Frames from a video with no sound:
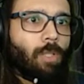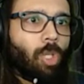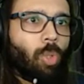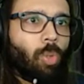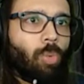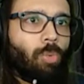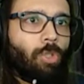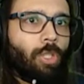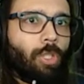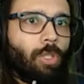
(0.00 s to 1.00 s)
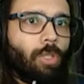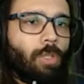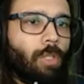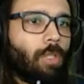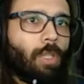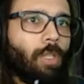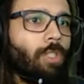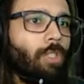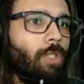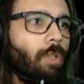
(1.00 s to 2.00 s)
No, ju just her
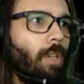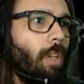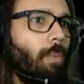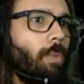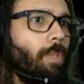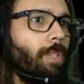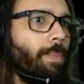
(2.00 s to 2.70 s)
claymore.